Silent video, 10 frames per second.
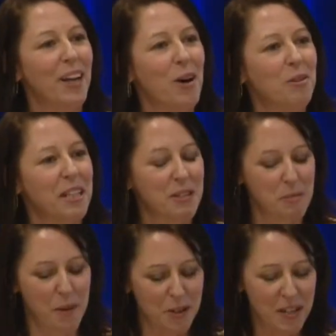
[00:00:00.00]
own
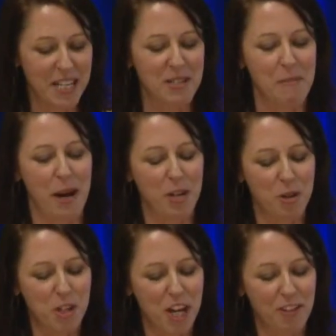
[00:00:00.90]
experience and my
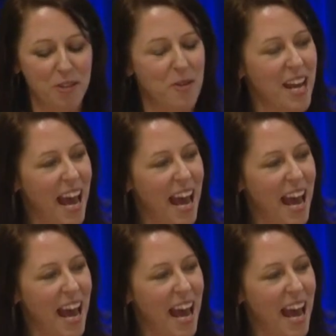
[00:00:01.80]
trajectory